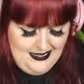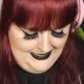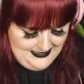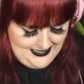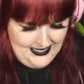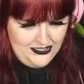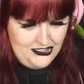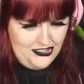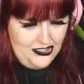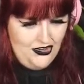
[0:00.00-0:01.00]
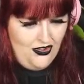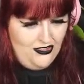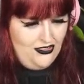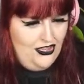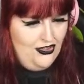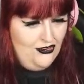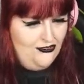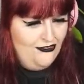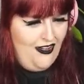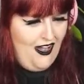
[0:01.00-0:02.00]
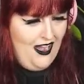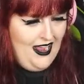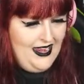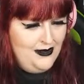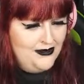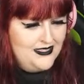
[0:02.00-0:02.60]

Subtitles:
Is that just not cute vibes?